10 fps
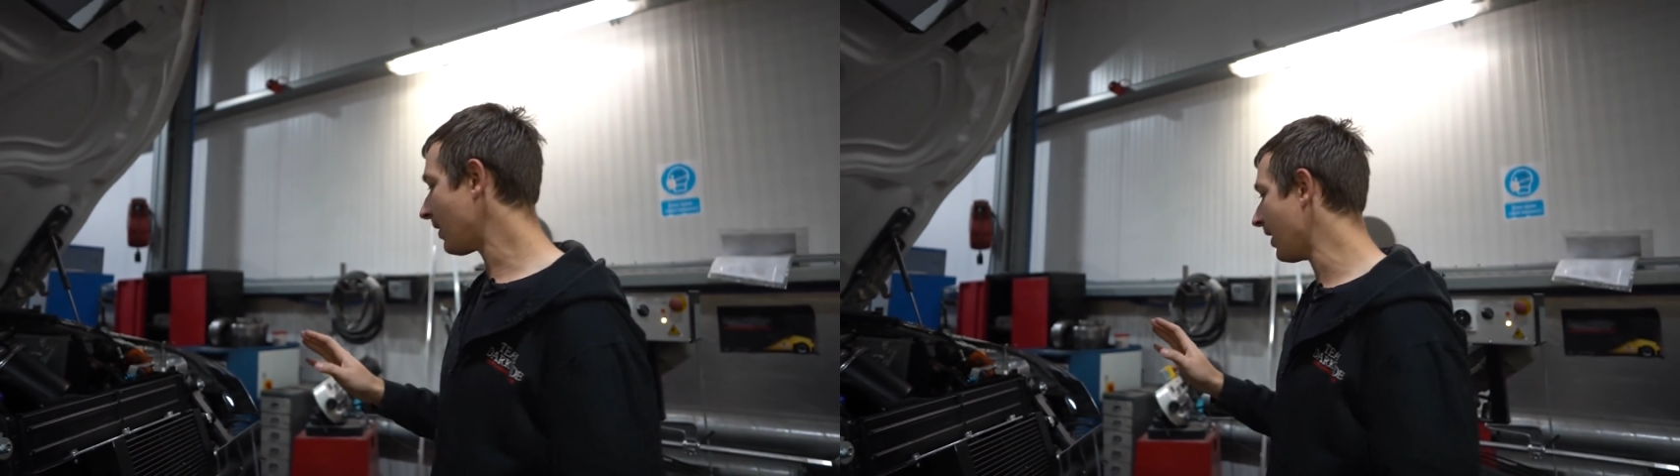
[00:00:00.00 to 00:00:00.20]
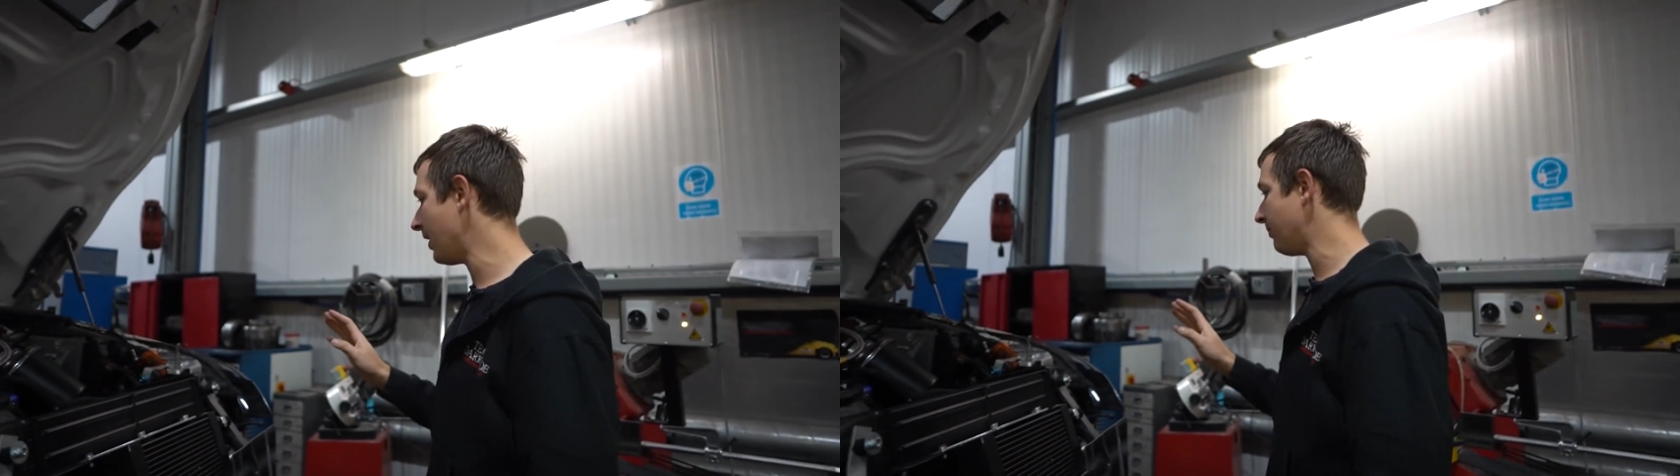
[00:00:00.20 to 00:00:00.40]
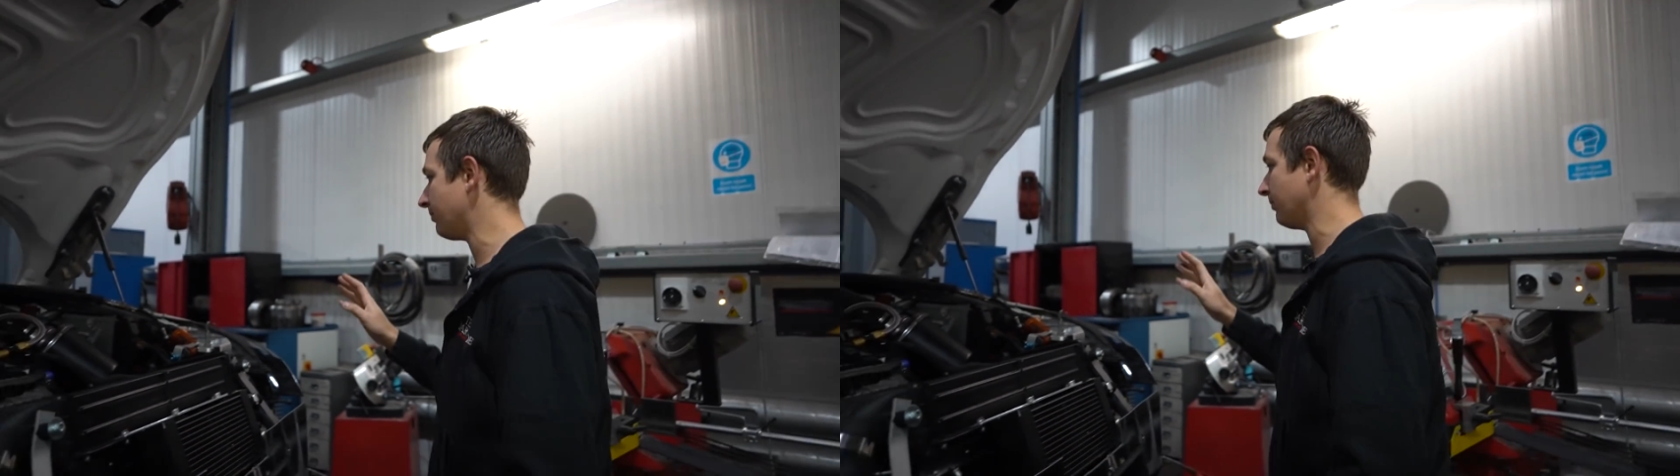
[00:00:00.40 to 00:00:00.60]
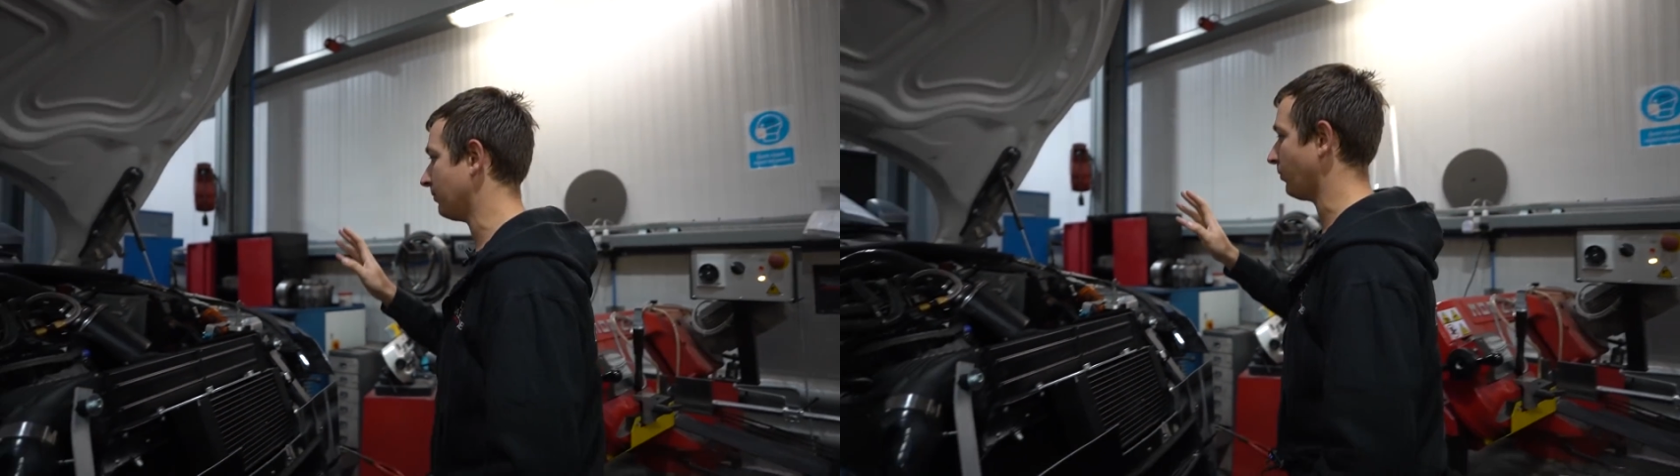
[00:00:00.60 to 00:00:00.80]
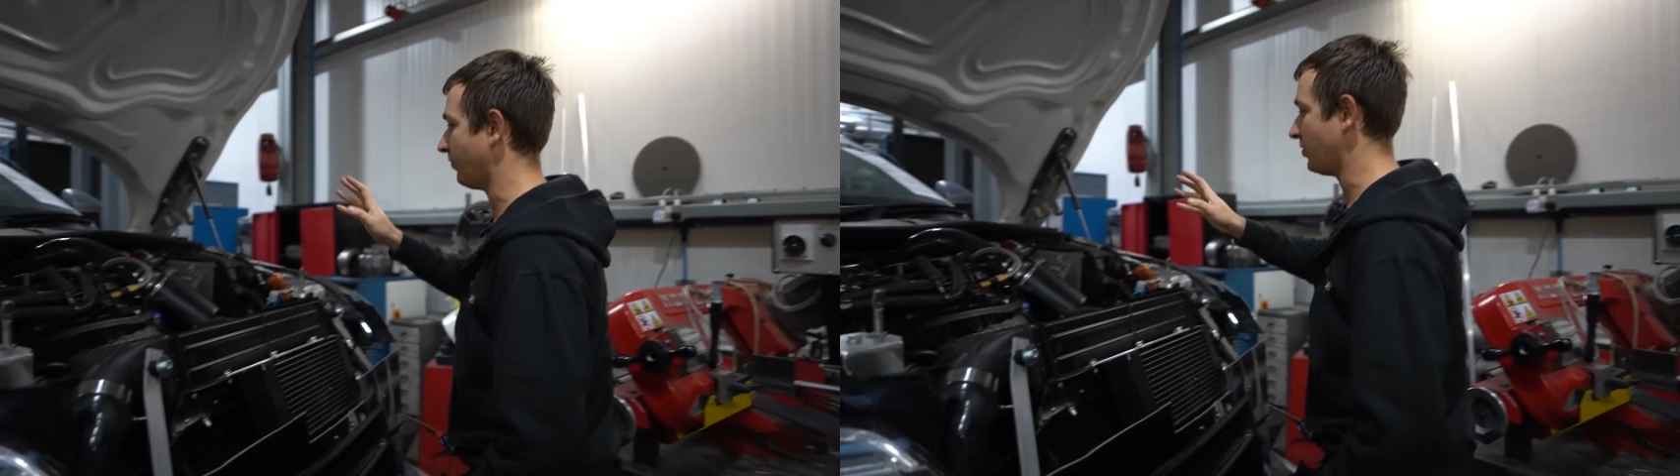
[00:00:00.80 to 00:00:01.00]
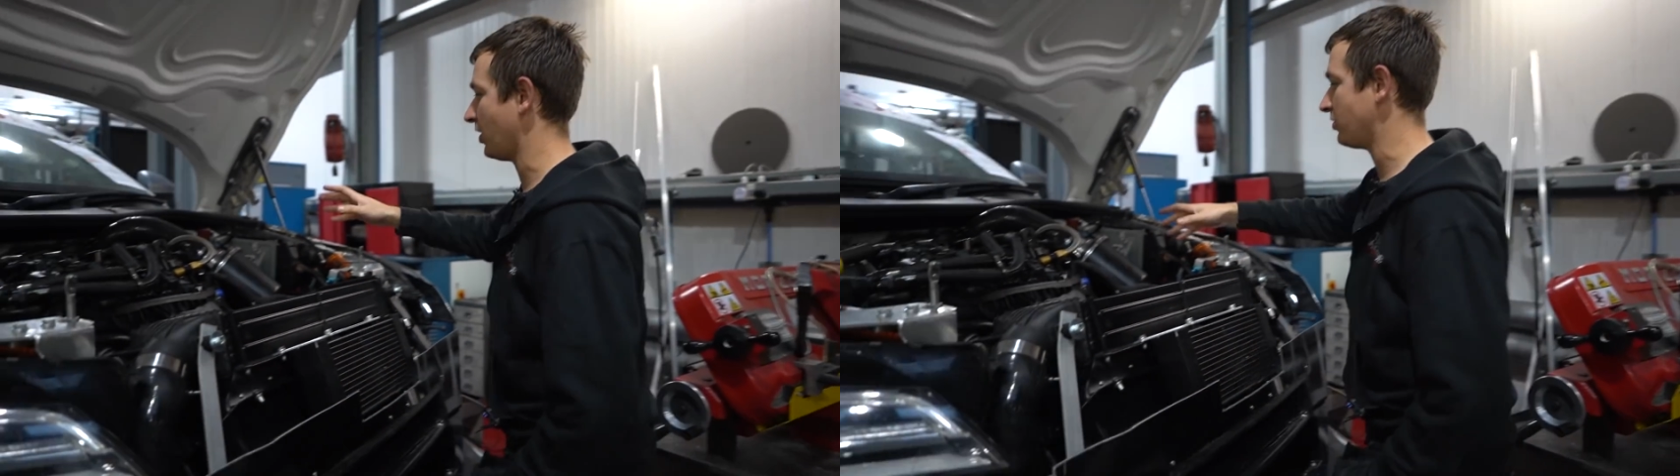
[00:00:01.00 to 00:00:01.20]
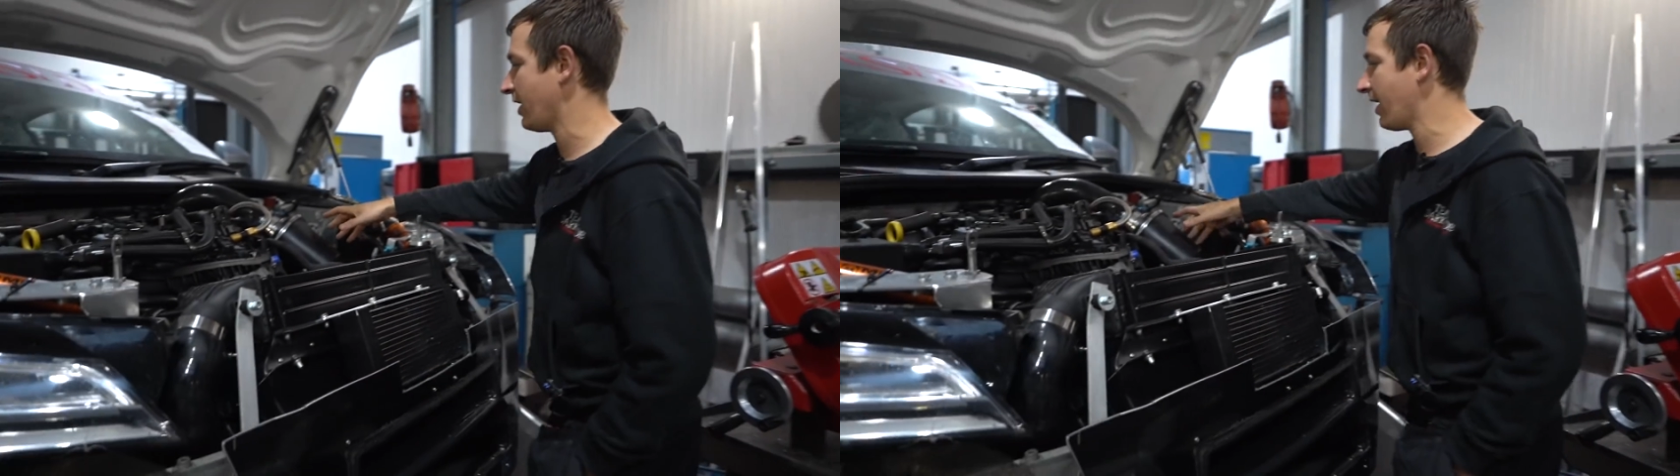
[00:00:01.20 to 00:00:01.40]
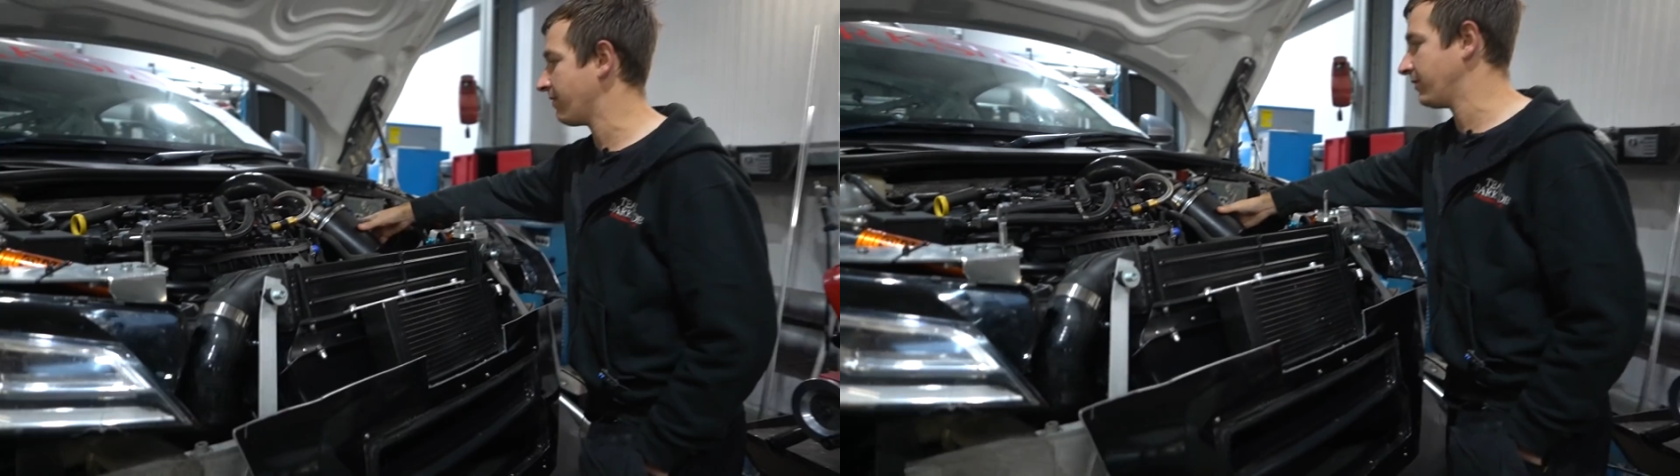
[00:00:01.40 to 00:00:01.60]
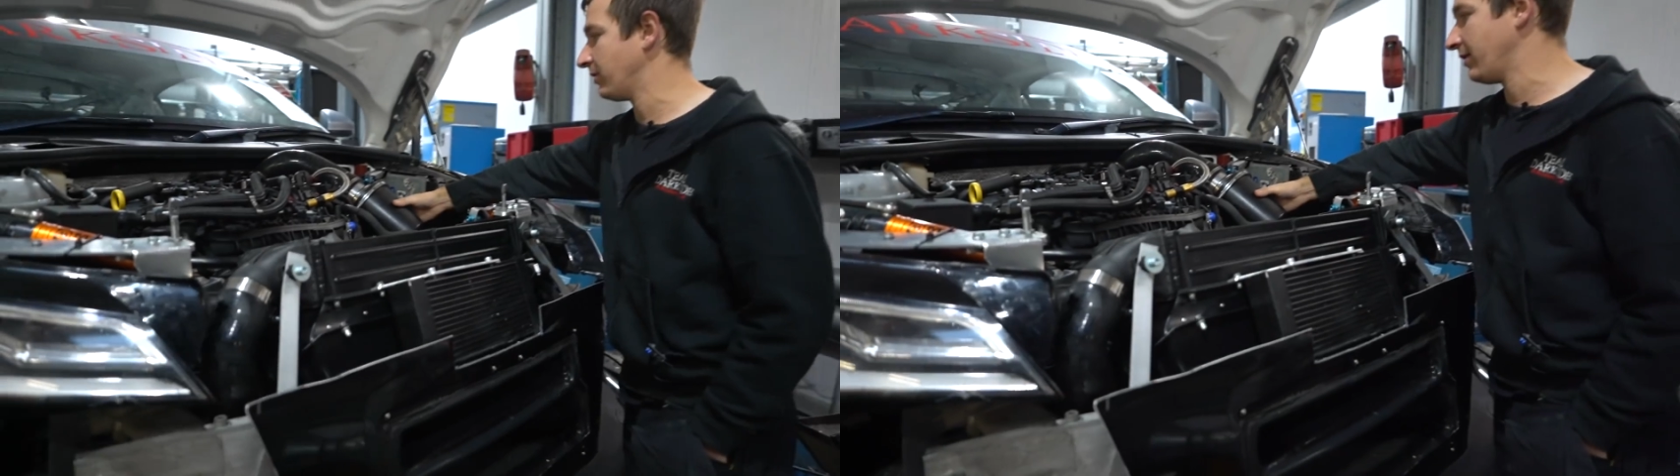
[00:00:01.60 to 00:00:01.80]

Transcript: We've changed the air filter.